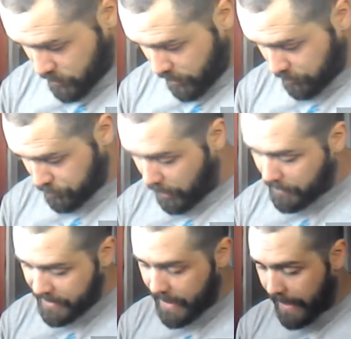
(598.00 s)
away with
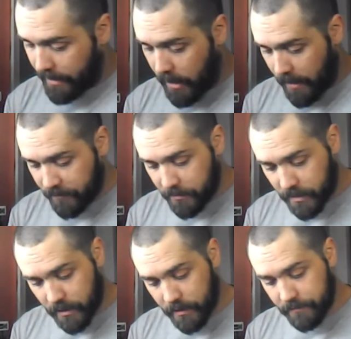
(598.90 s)
rubbing that off from
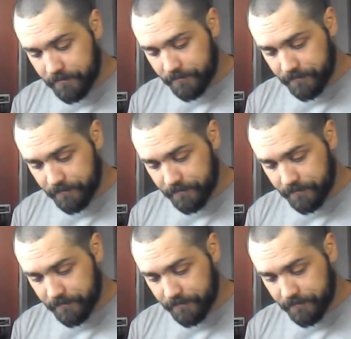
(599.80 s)
there.